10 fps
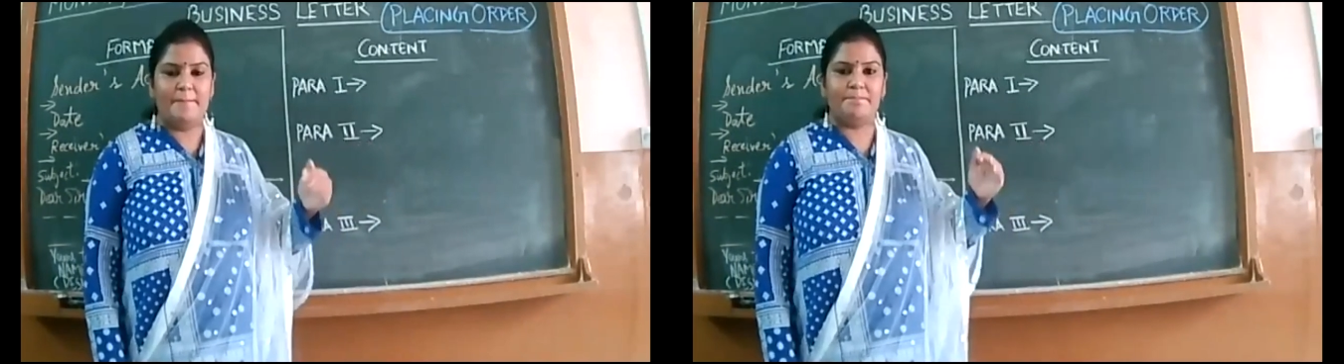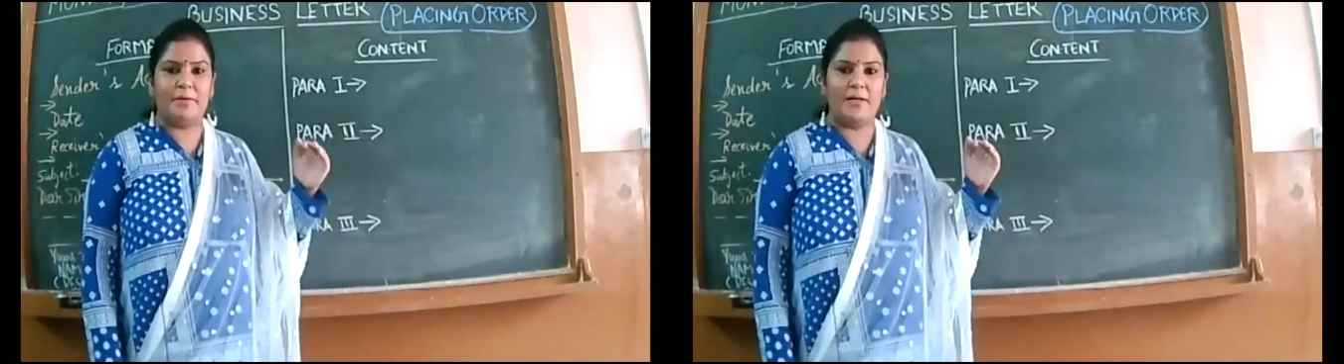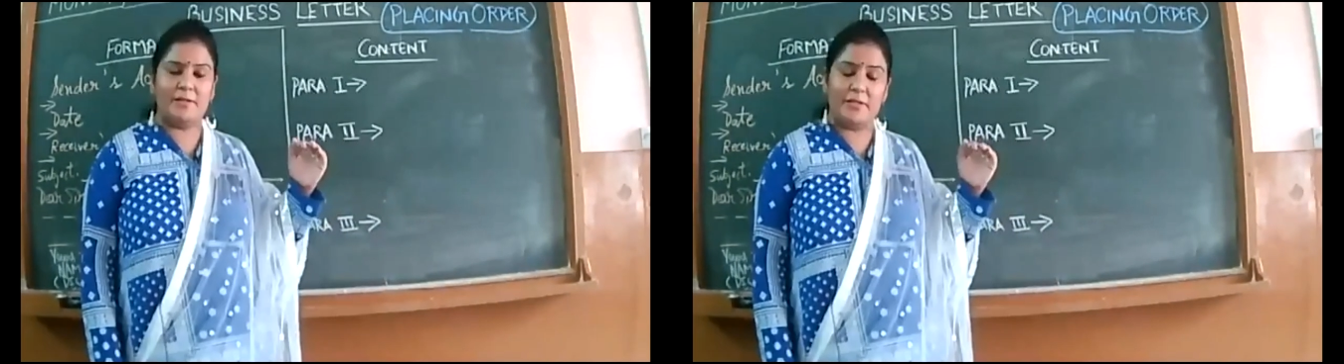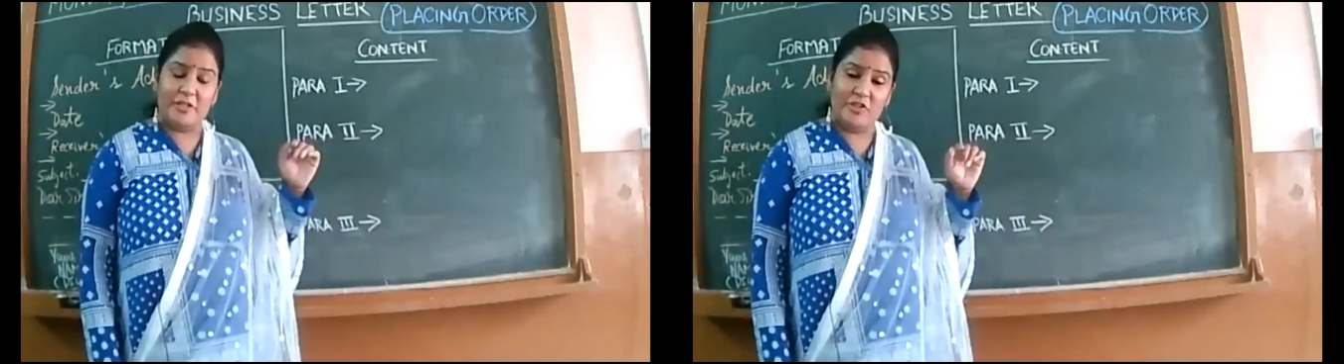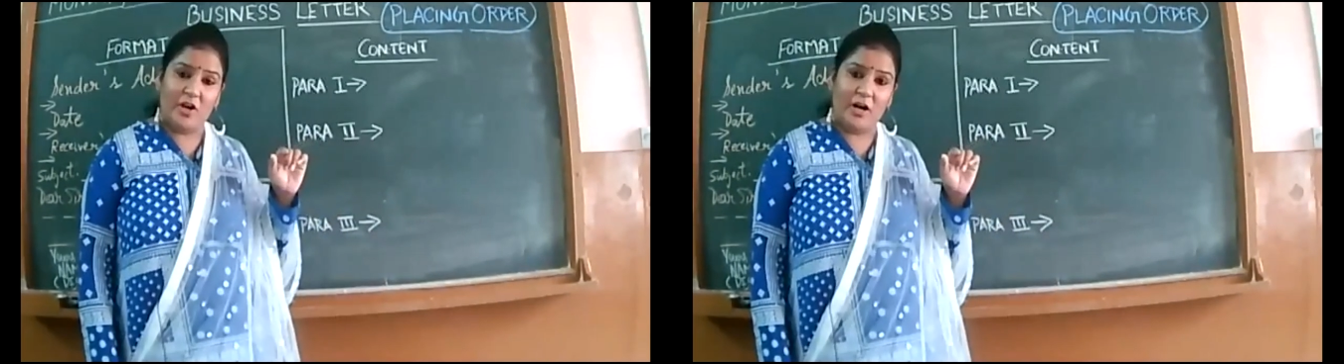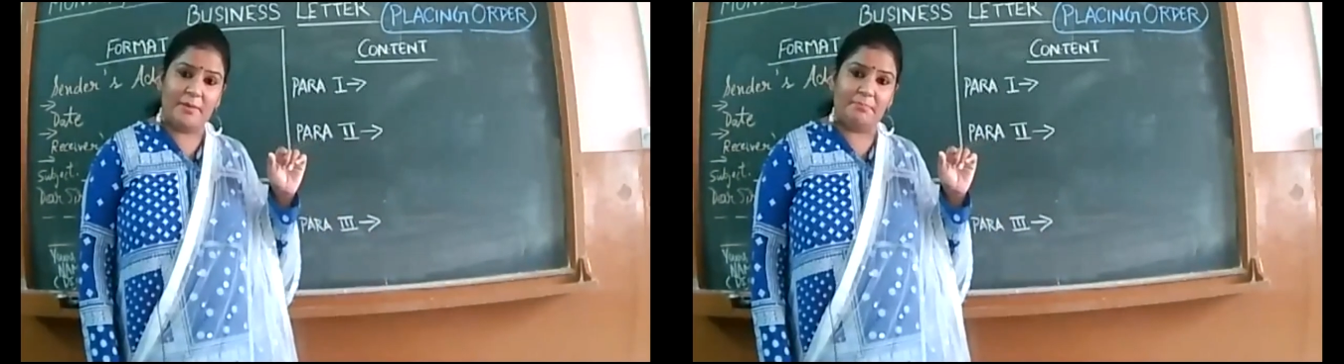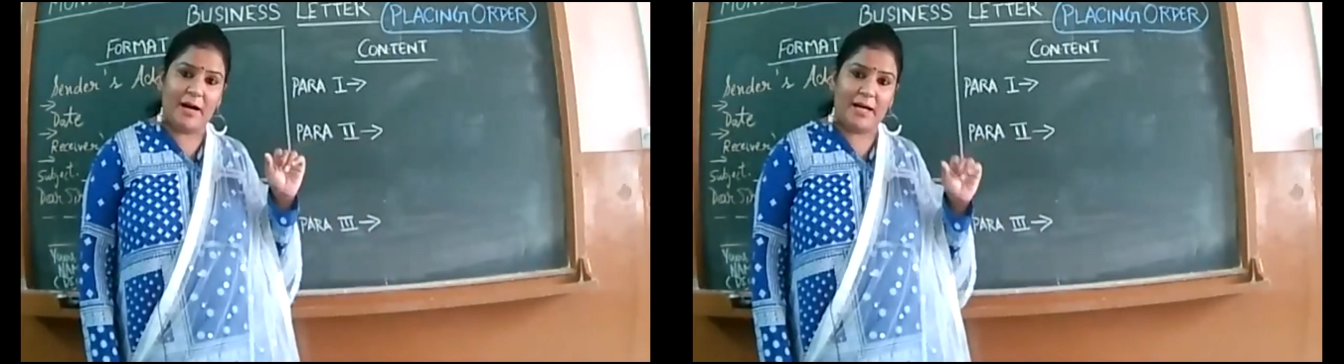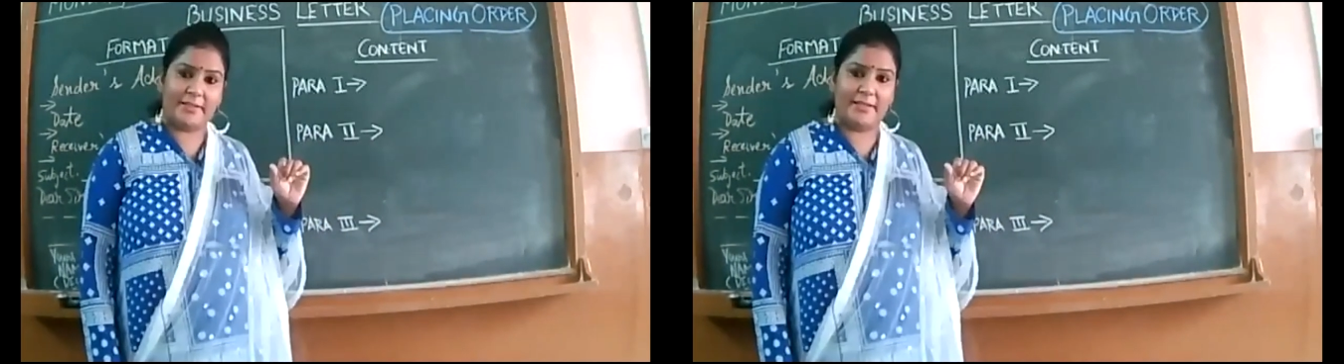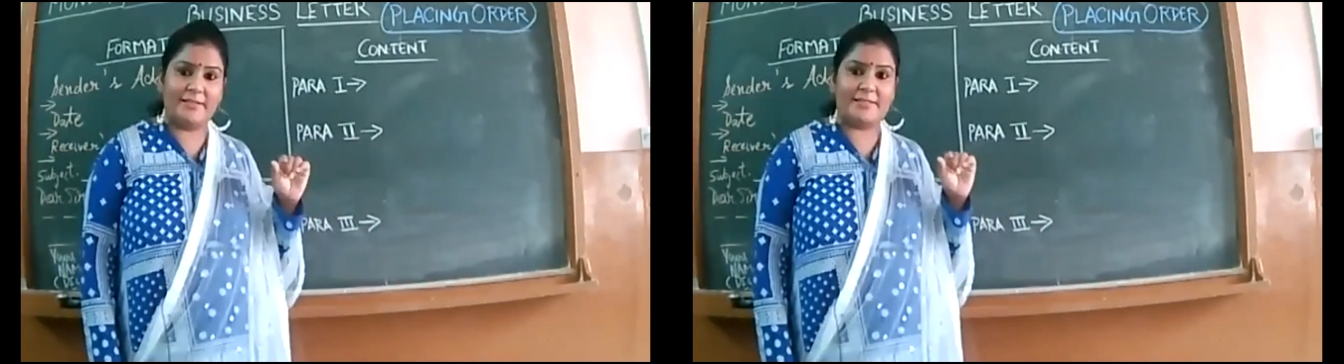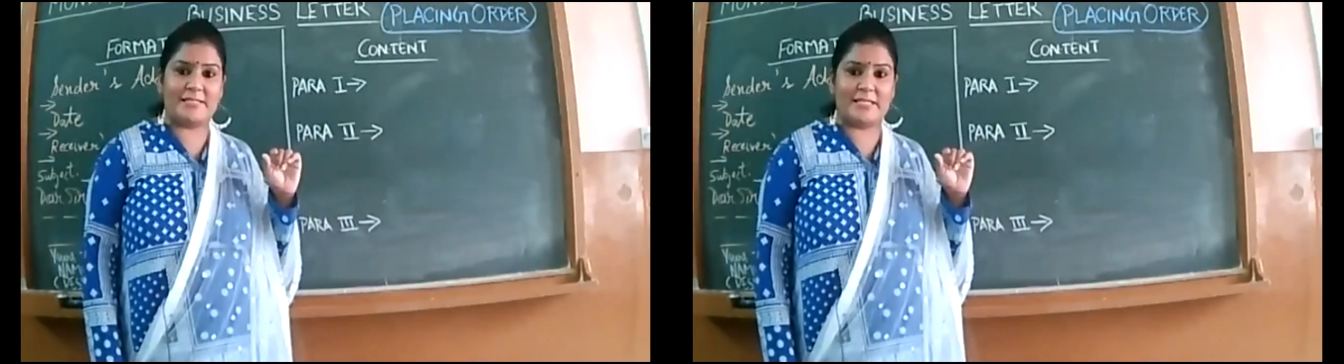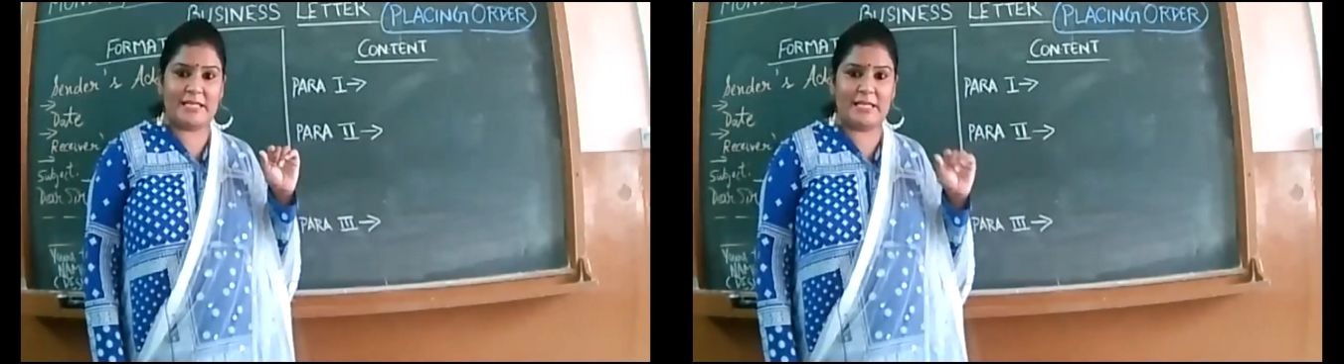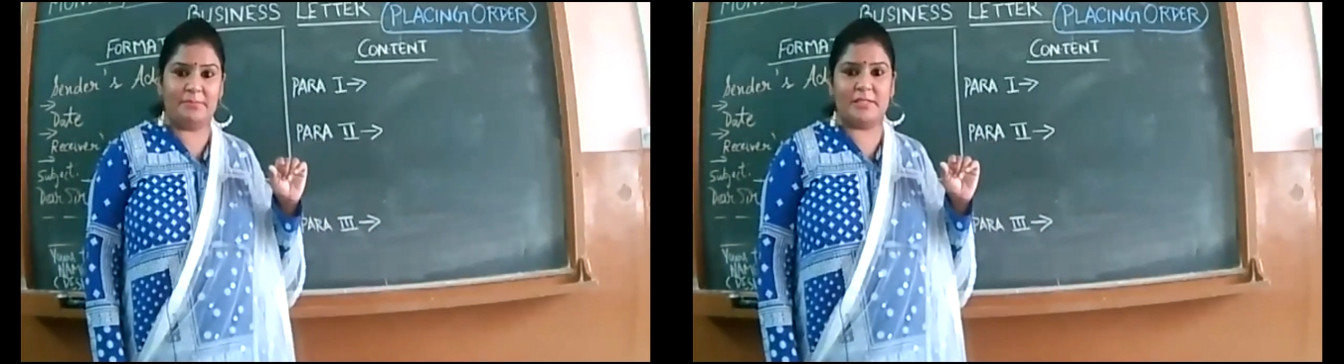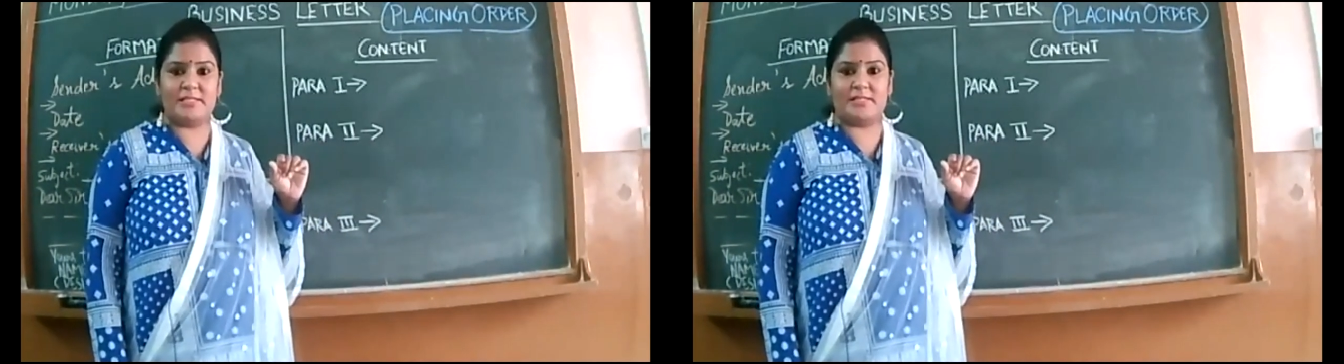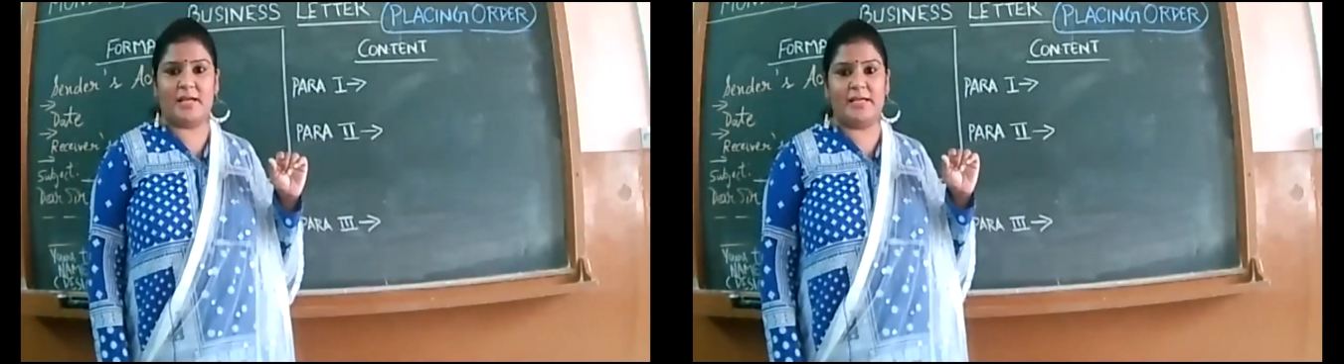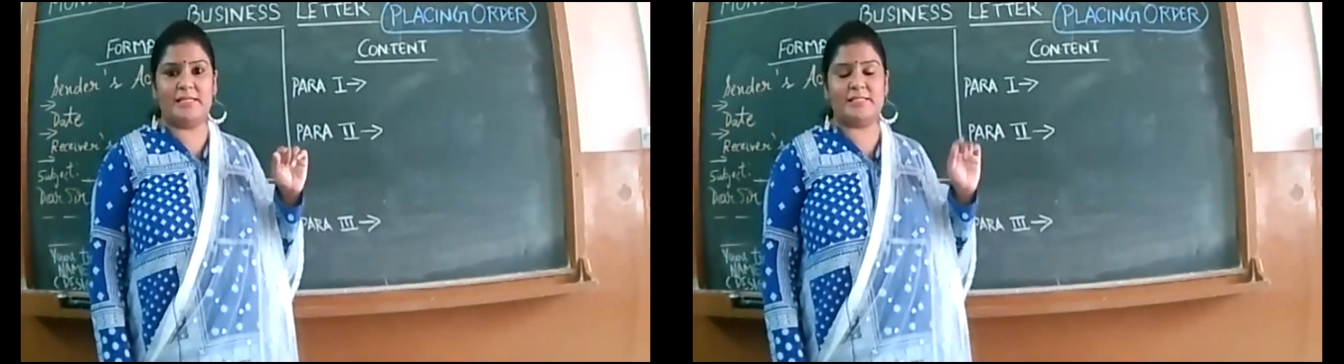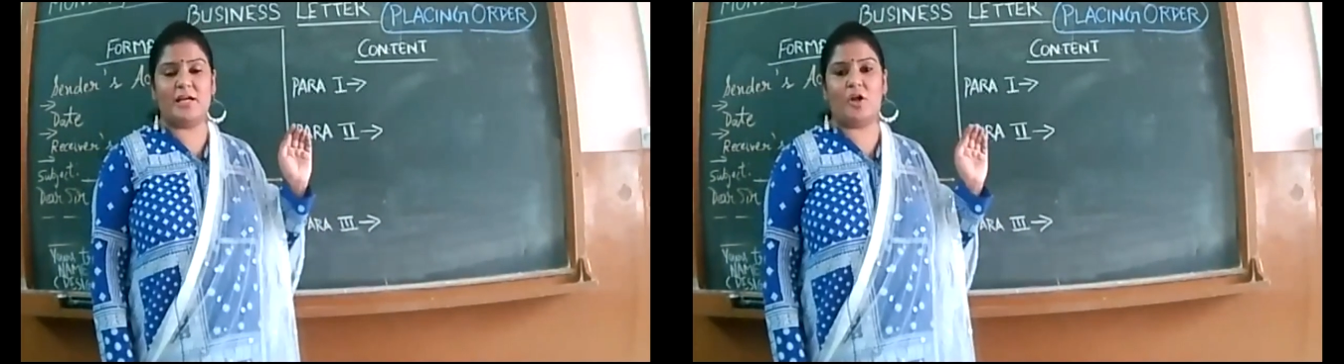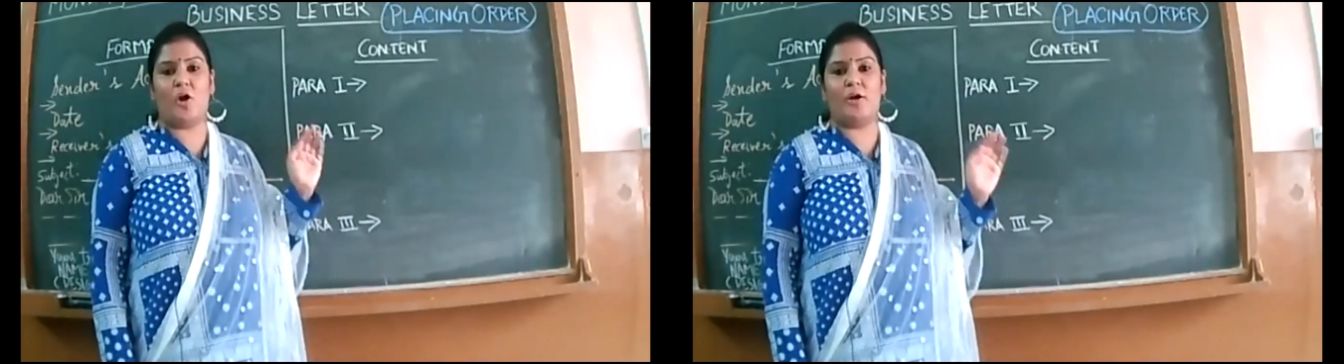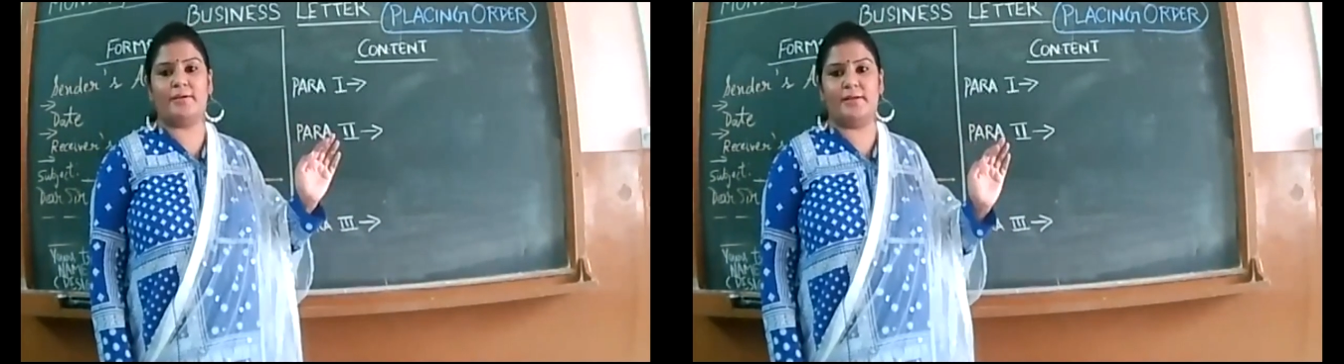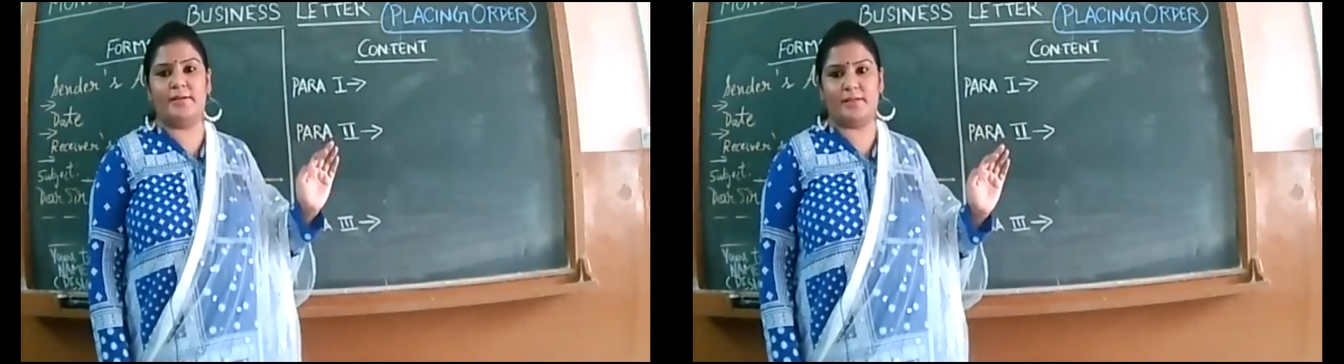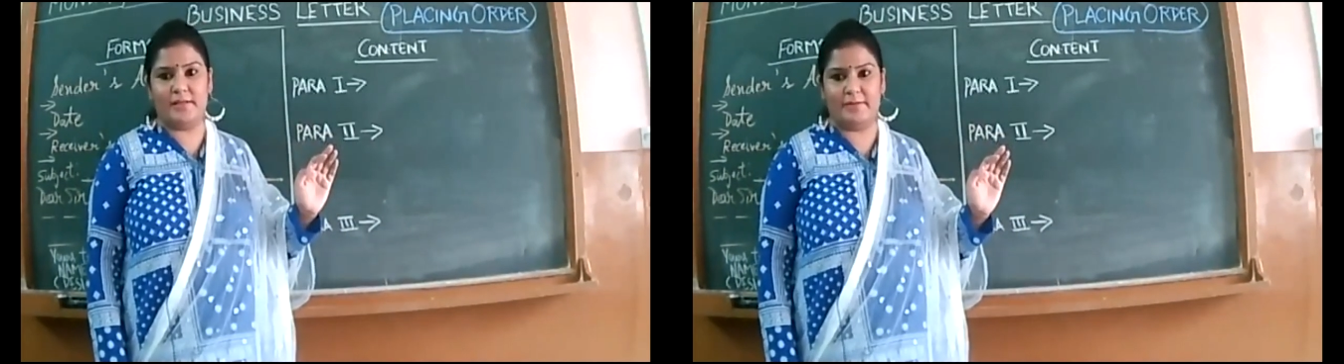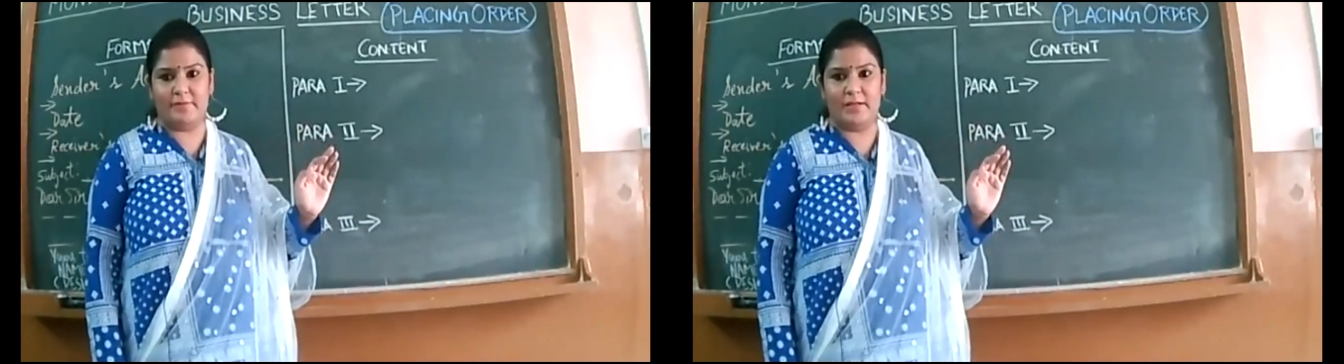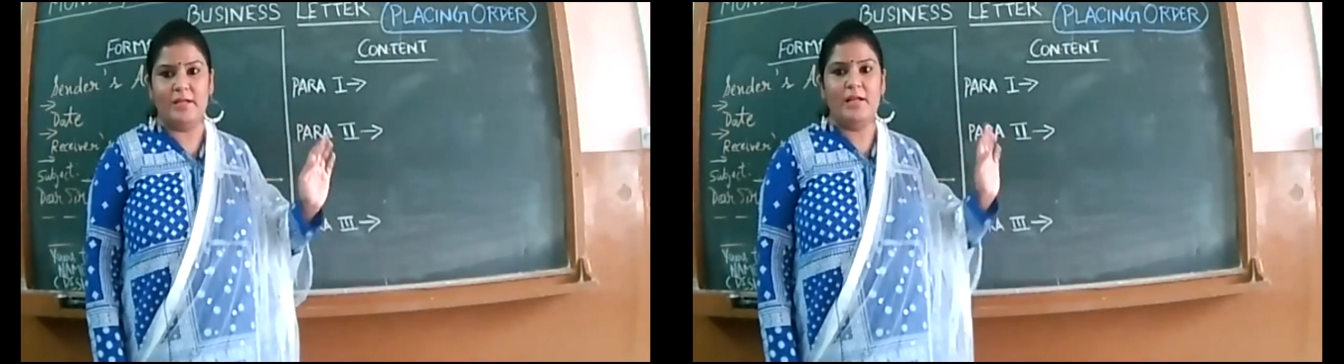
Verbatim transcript: But your marking scheme decides the content level.